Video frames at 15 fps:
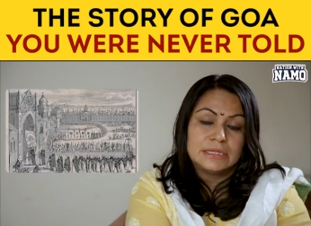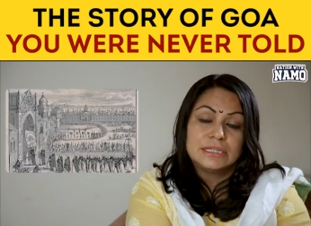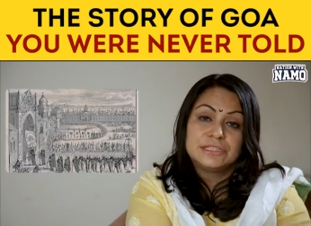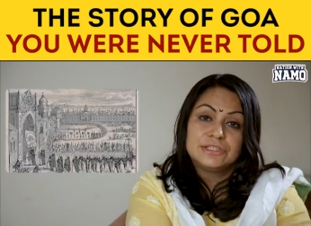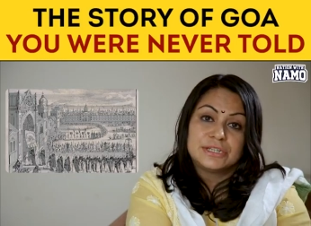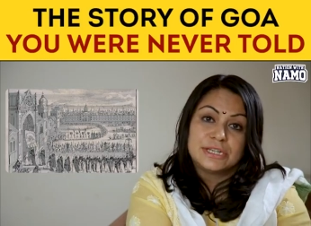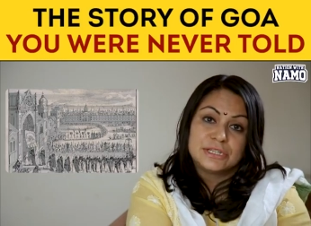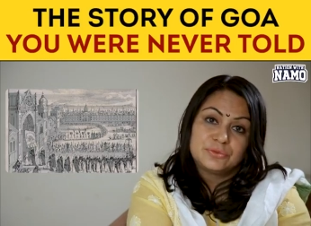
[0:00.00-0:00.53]
The
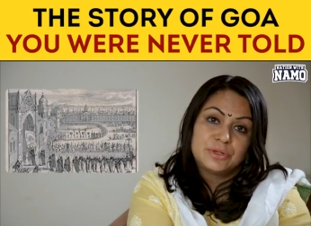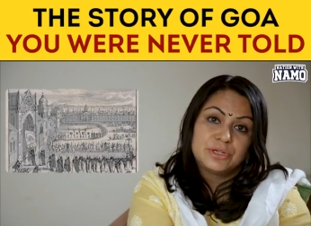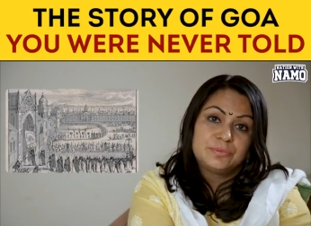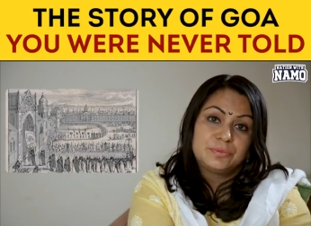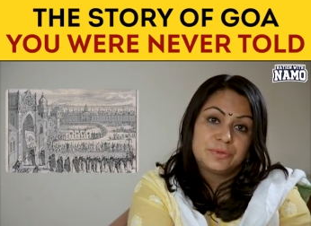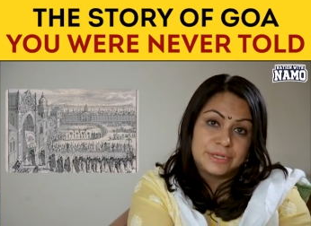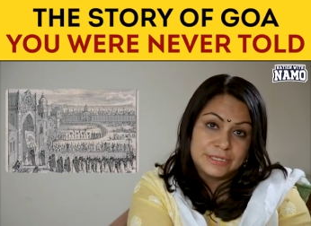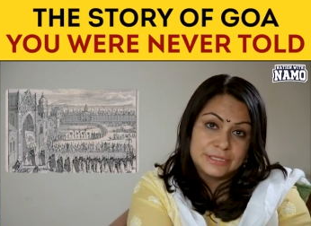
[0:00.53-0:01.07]

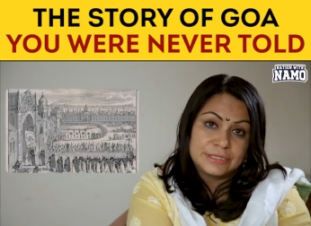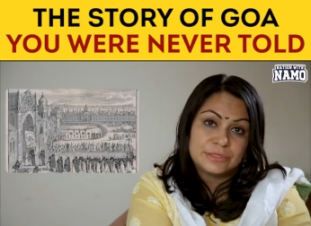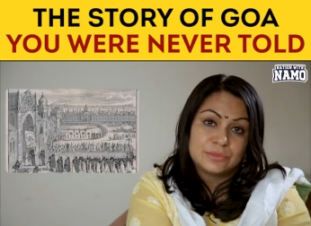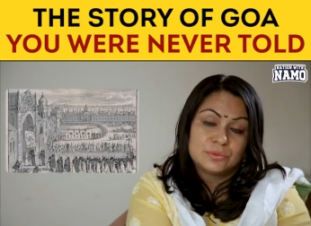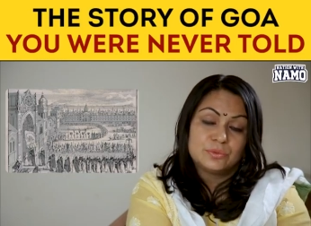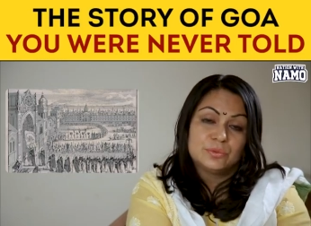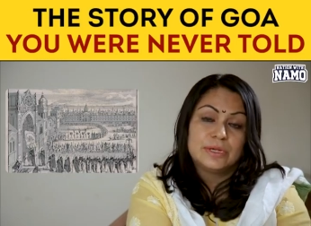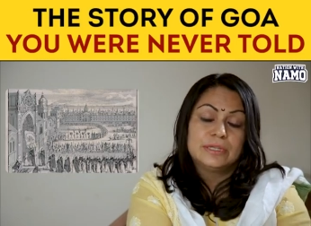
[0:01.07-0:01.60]
Jesuit
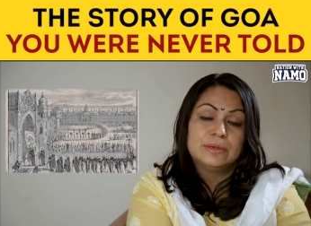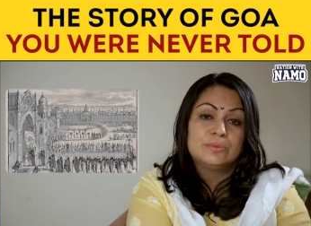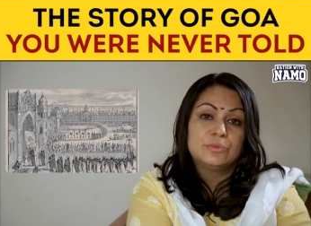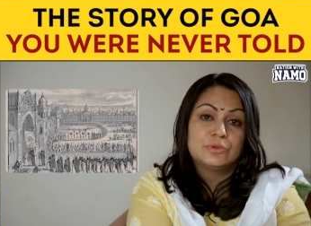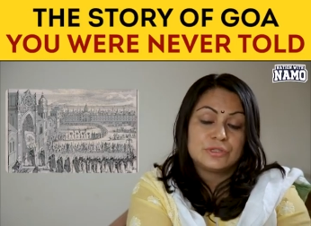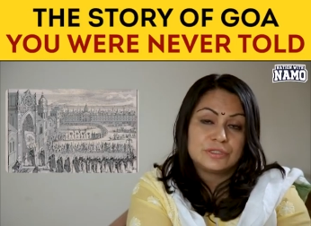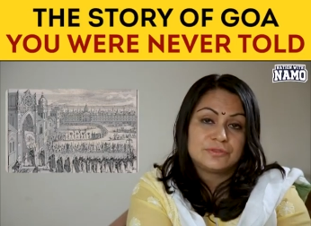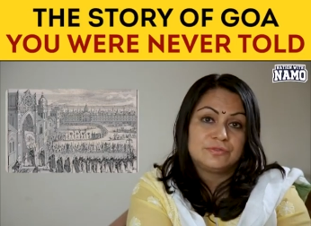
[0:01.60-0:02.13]
priests, who were the
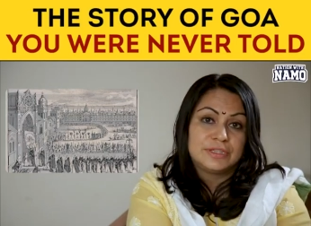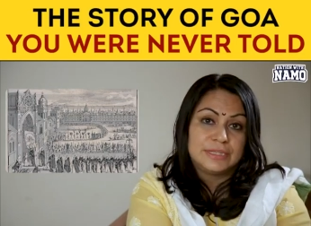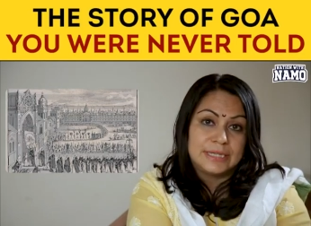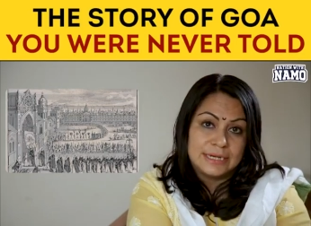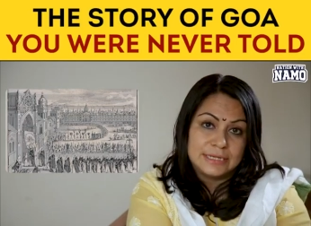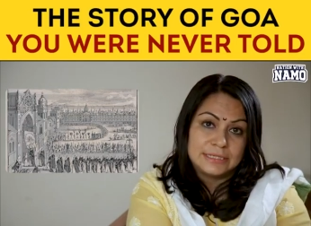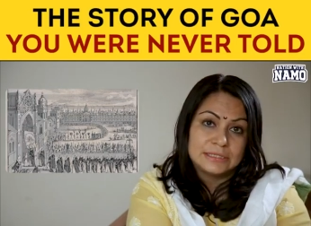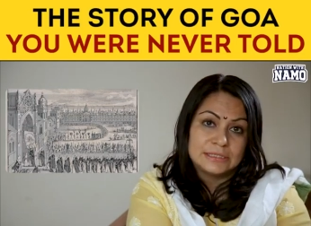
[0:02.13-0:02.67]
most
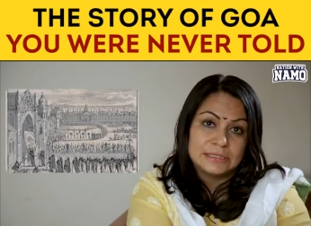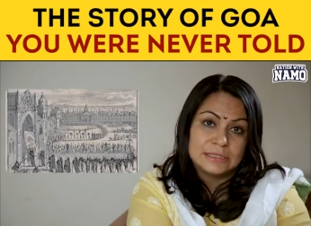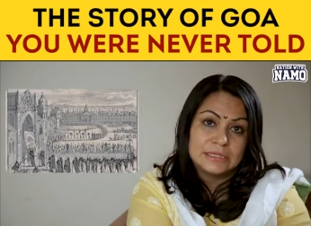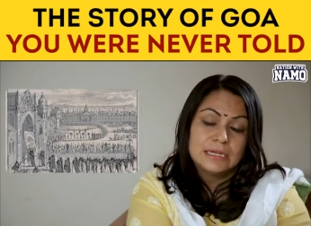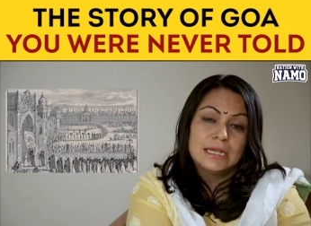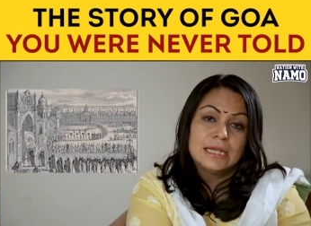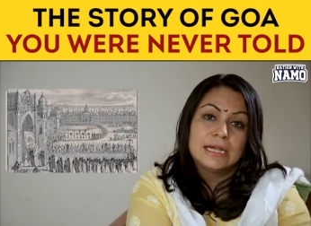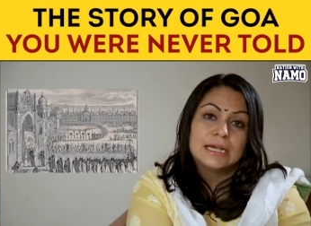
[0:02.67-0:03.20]
fanatical,
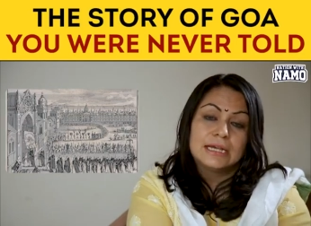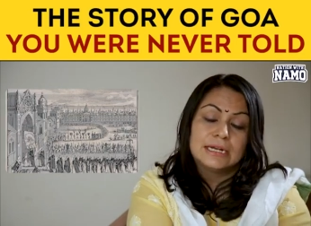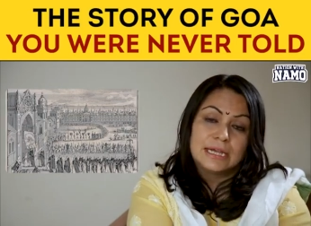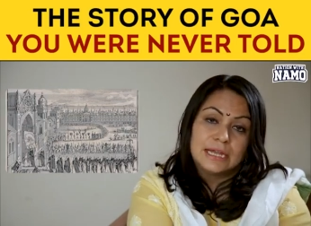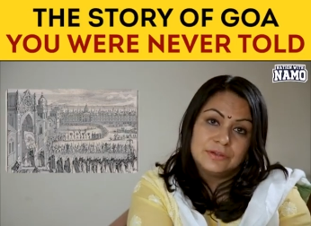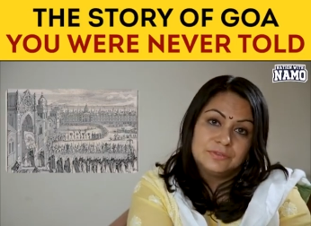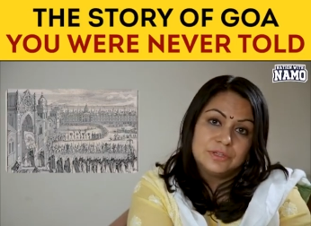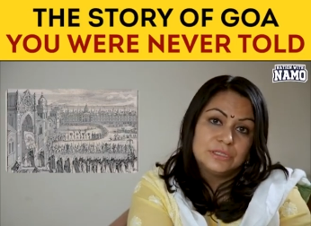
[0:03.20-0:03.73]

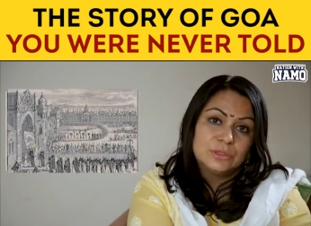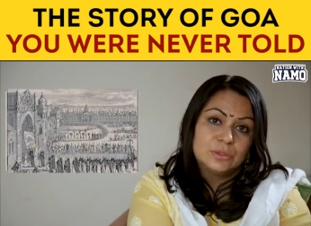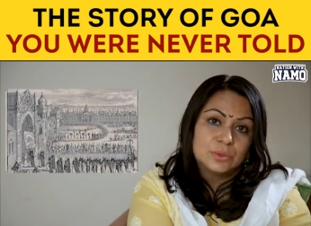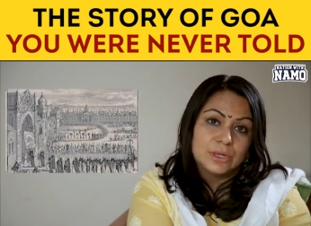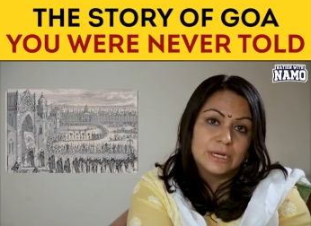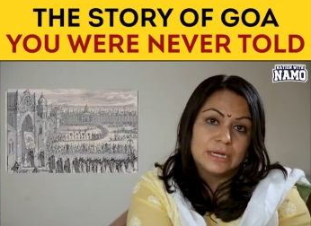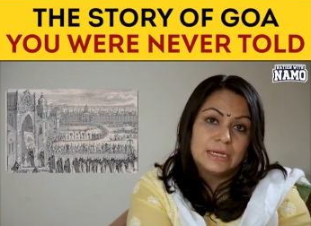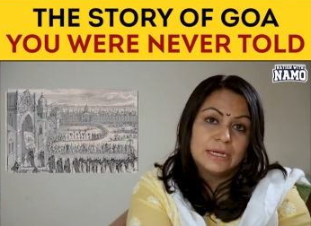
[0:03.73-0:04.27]
arrived in
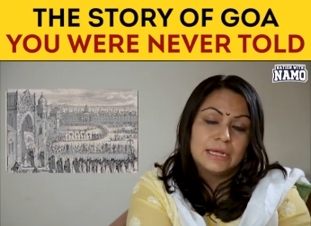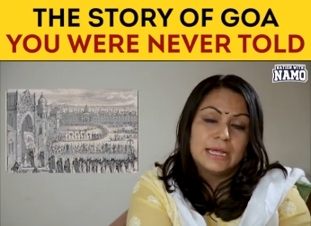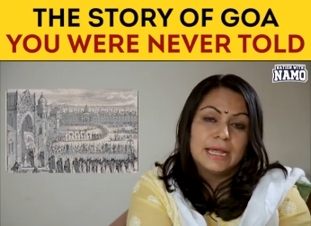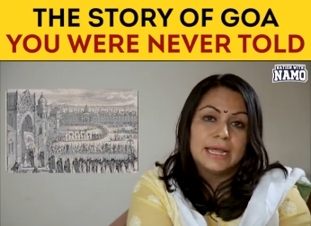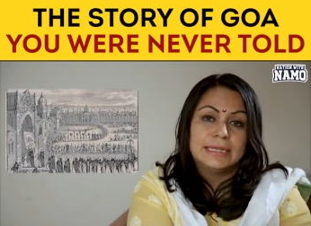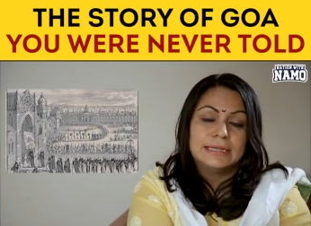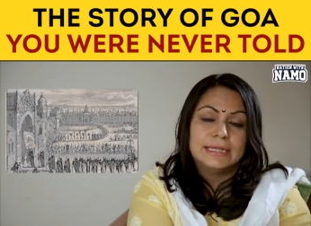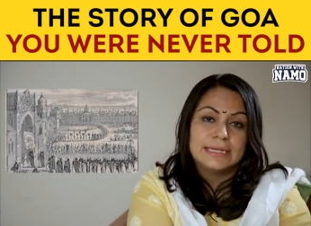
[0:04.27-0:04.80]
Goa
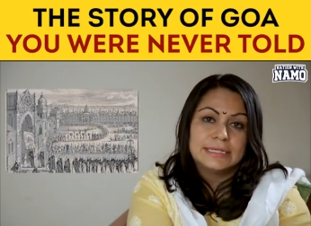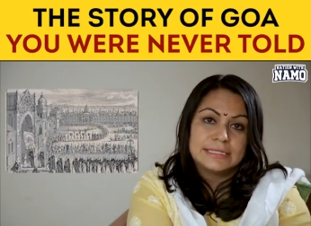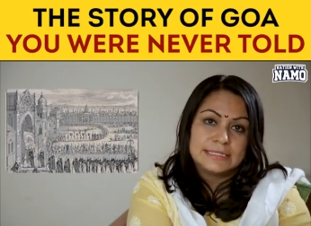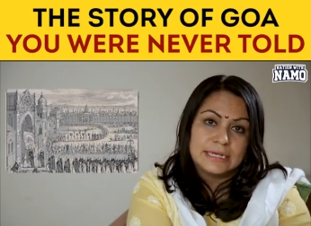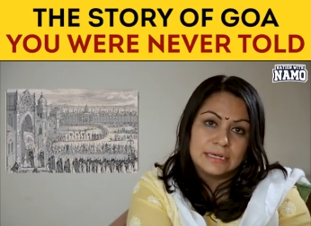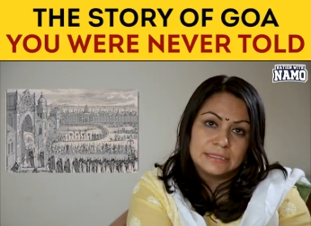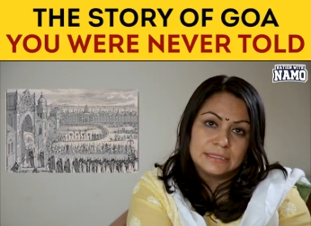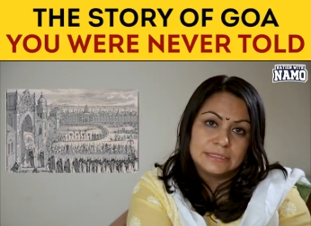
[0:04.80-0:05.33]
and they
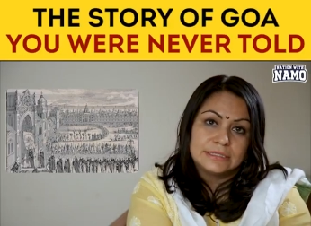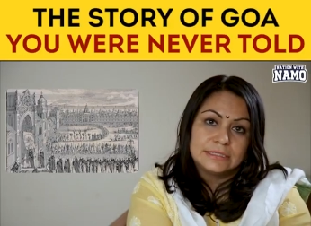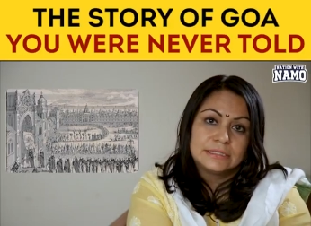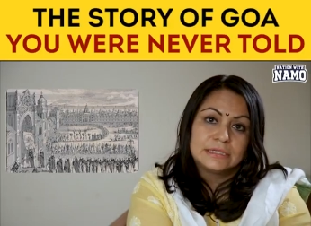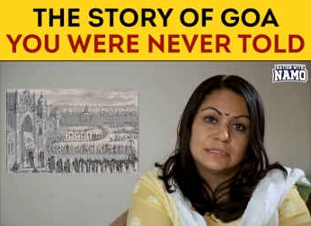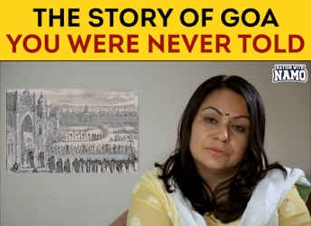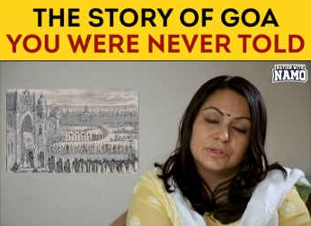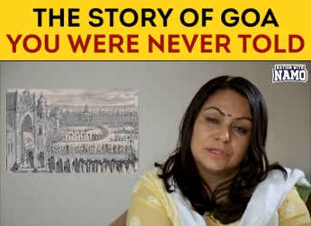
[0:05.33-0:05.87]

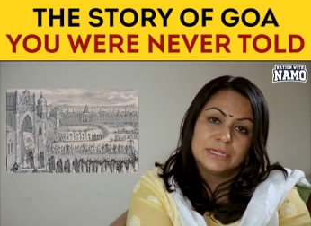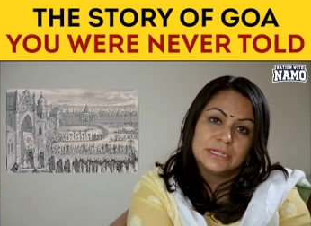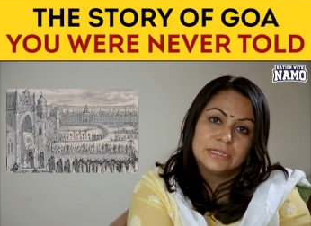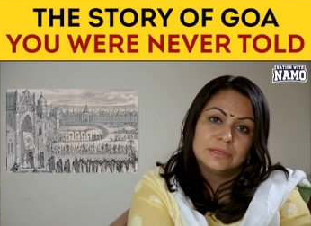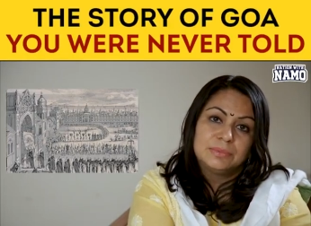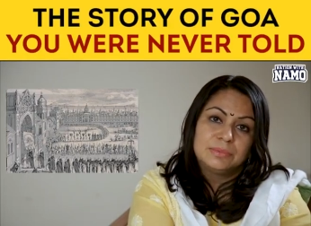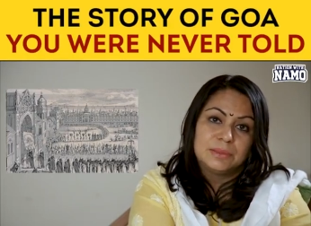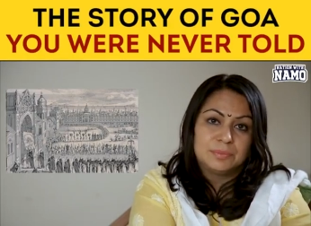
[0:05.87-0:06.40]
started
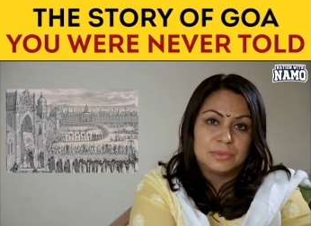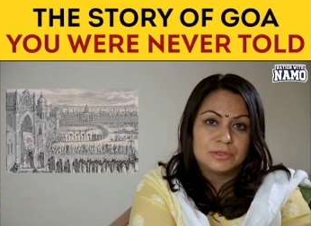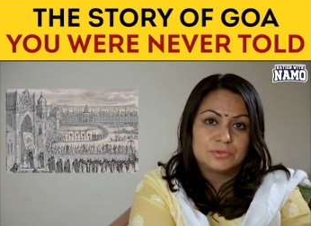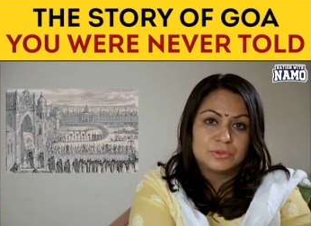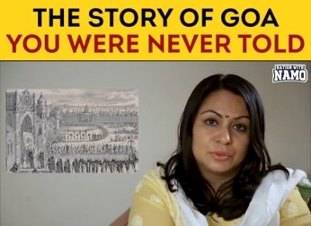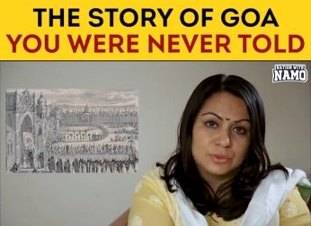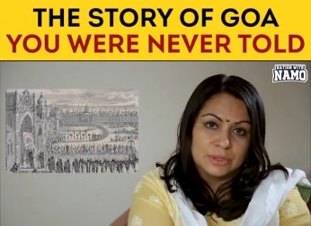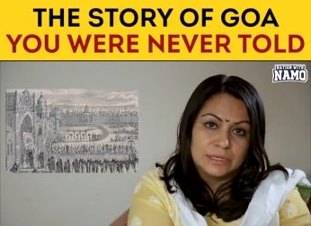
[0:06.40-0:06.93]
converting the people
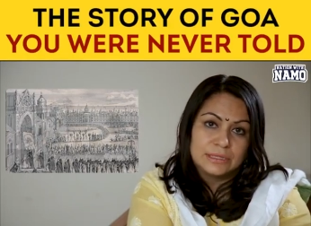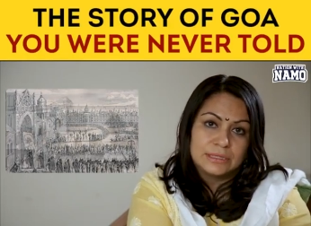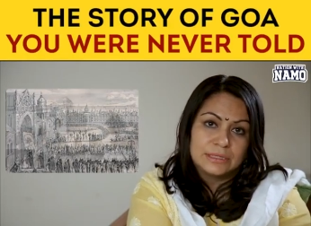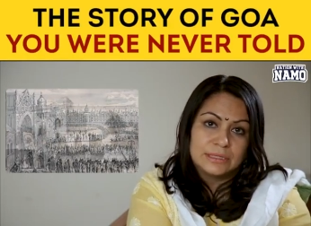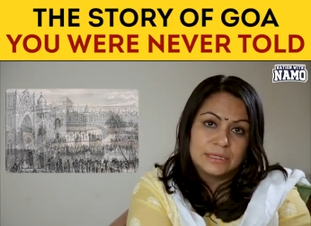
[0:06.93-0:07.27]
of Goa.